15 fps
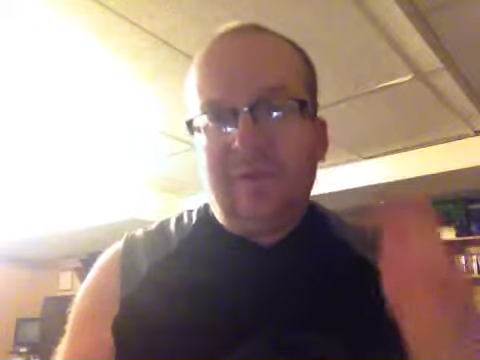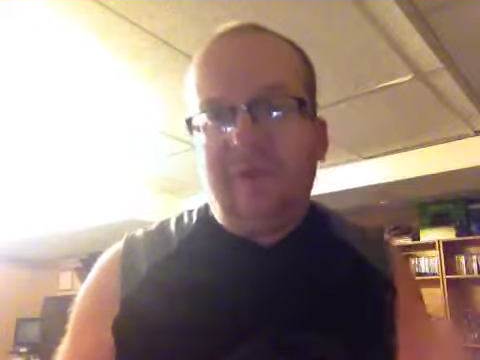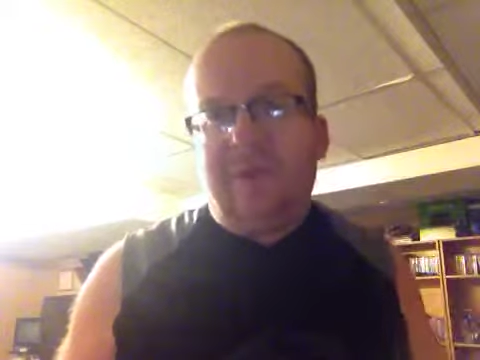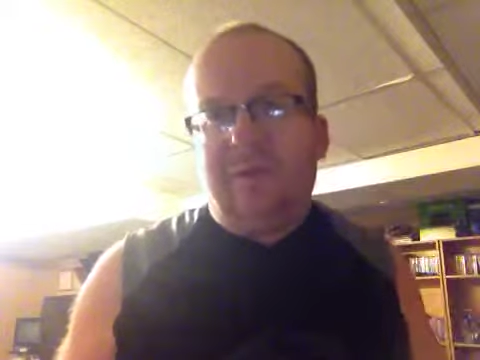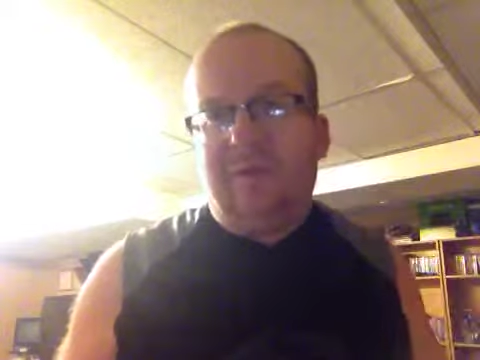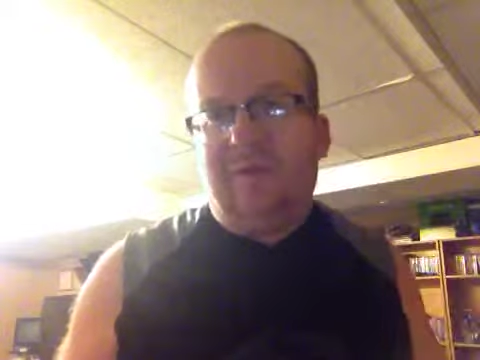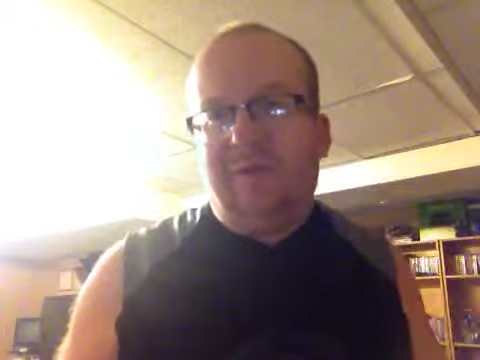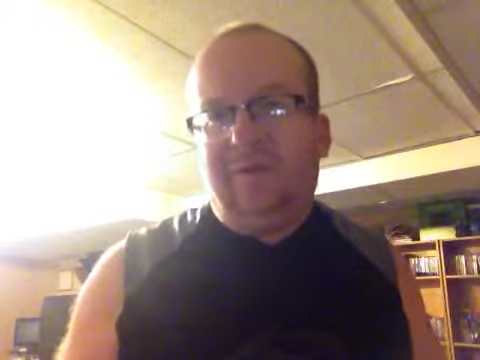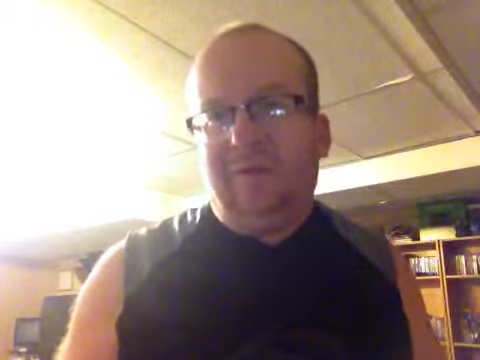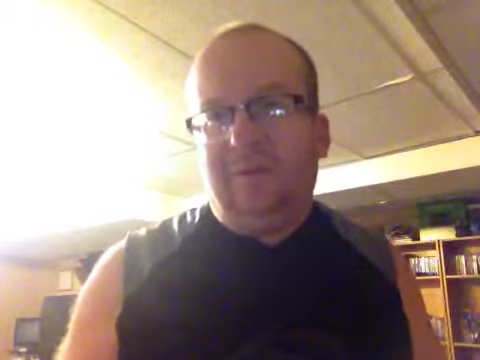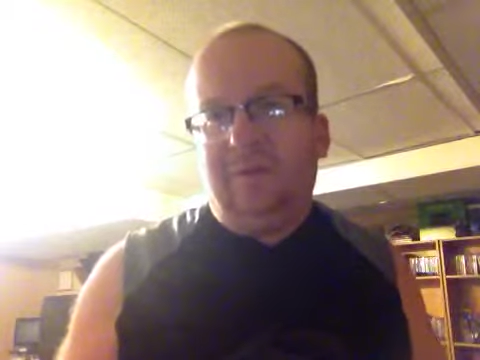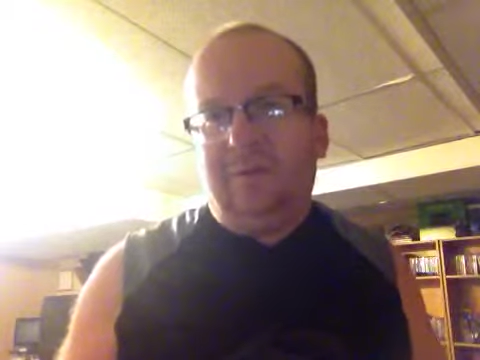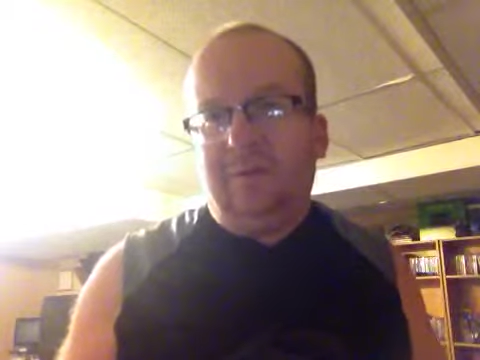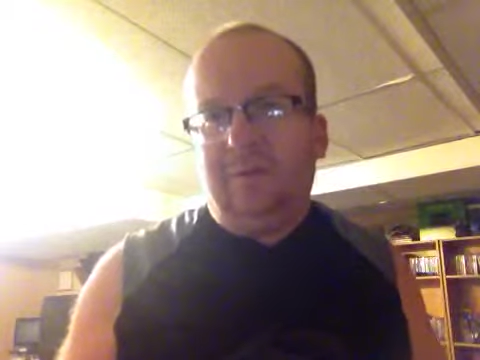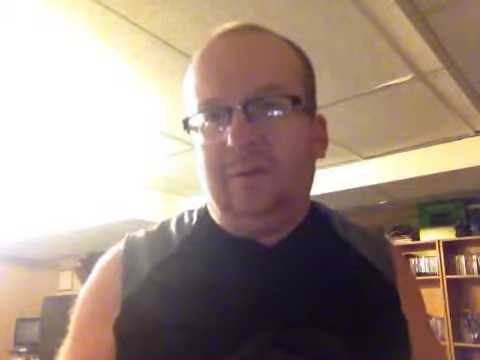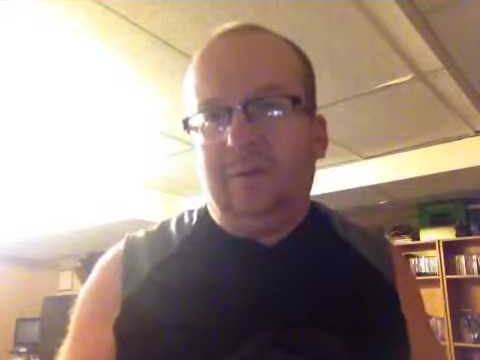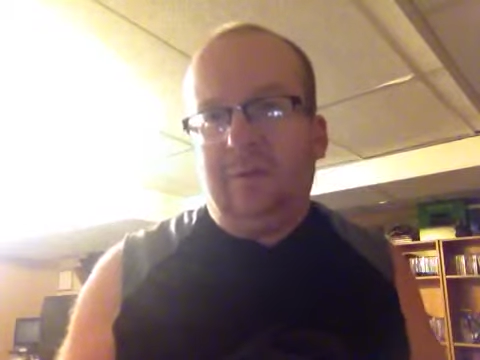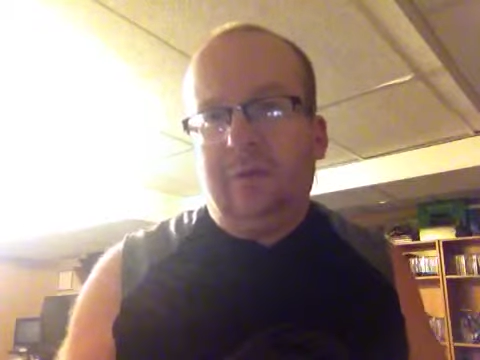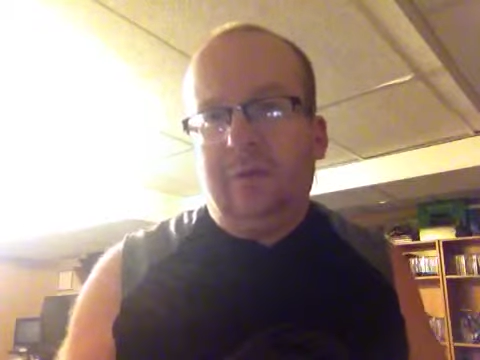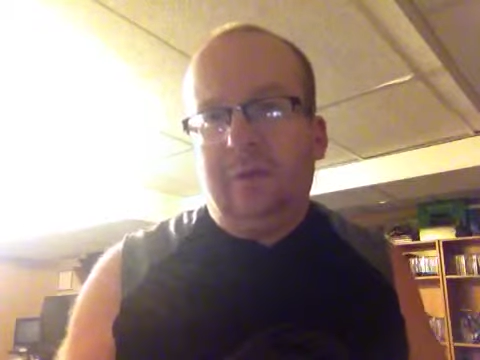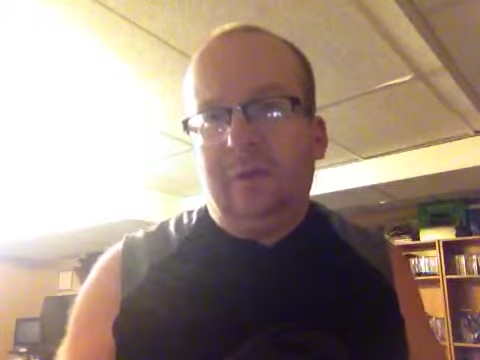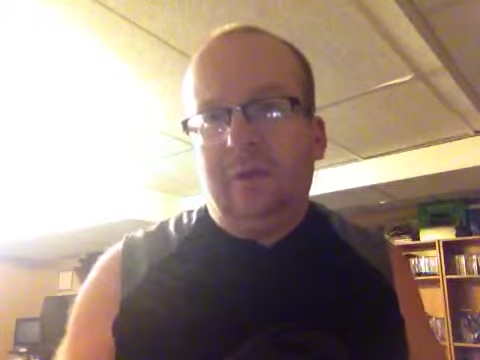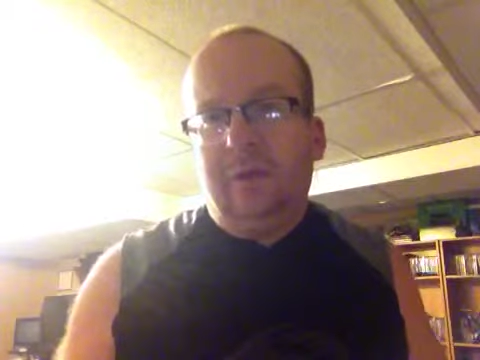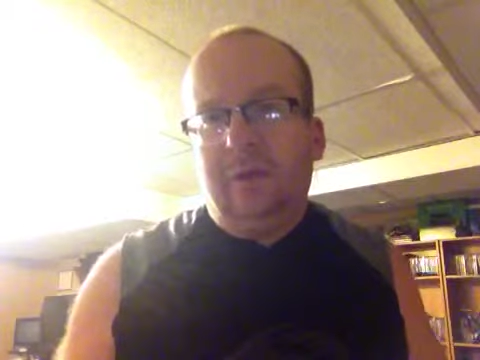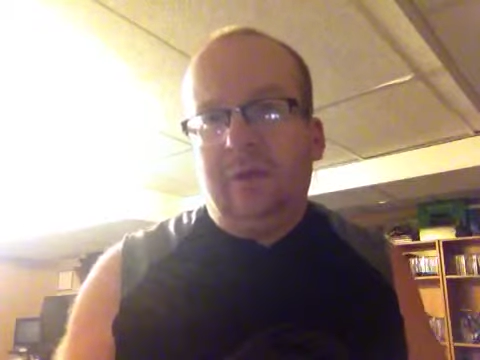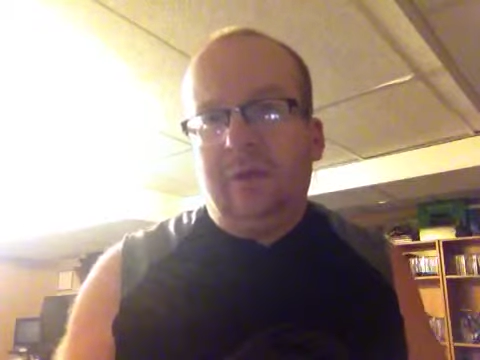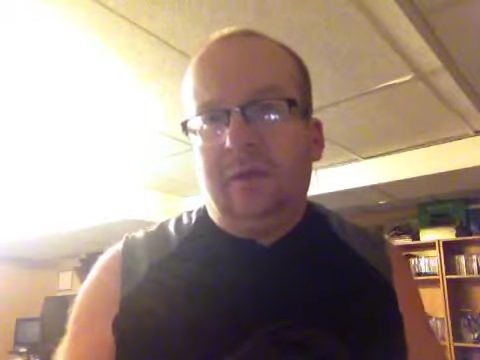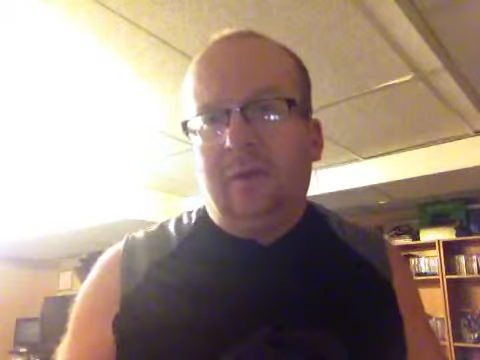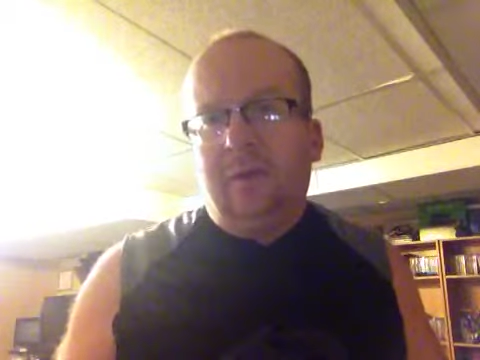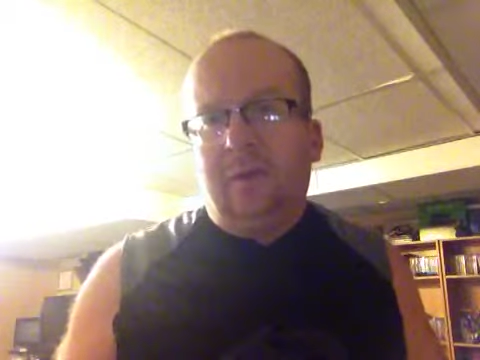I went to
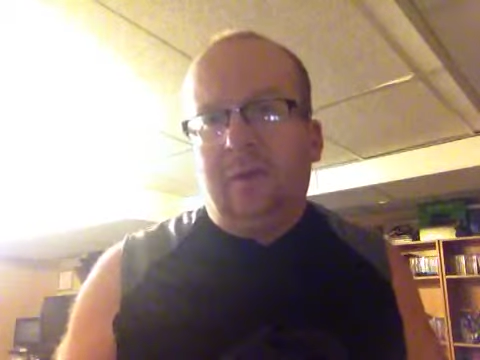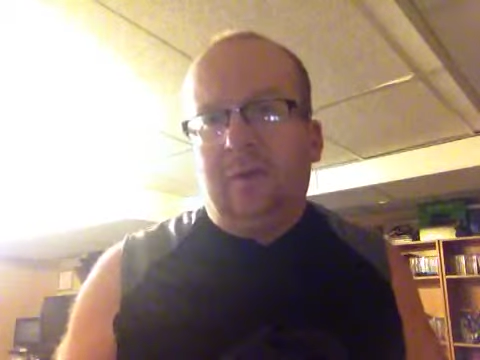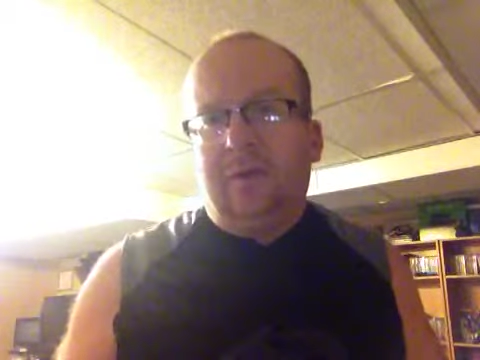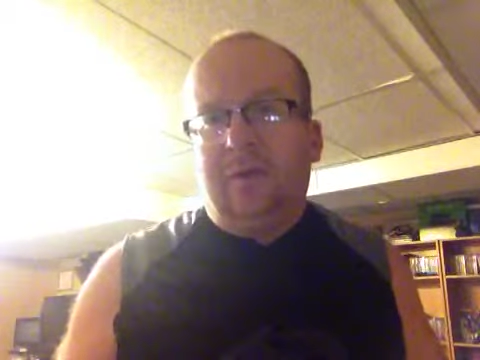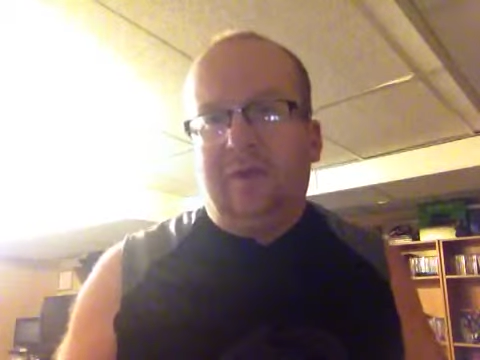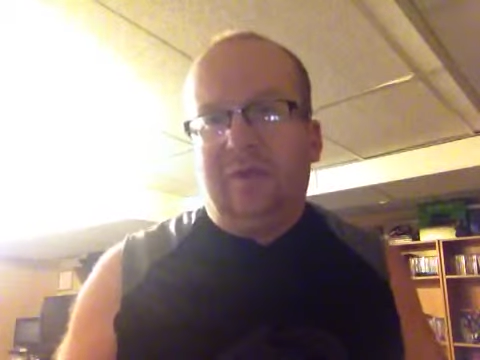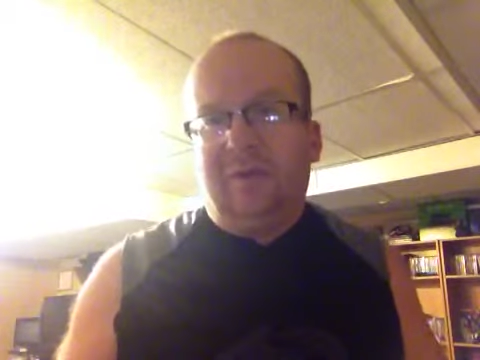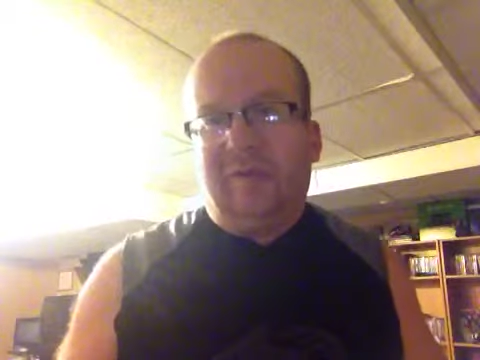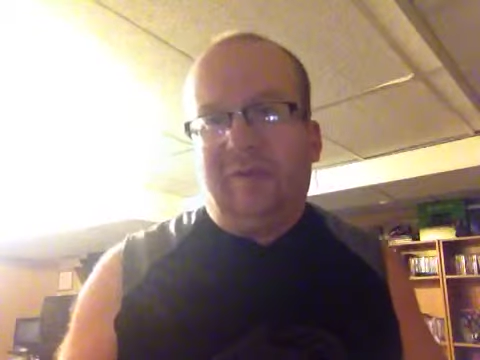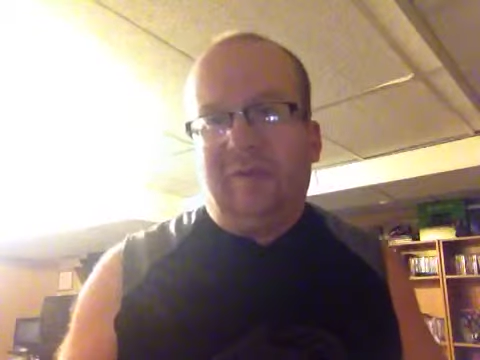where he was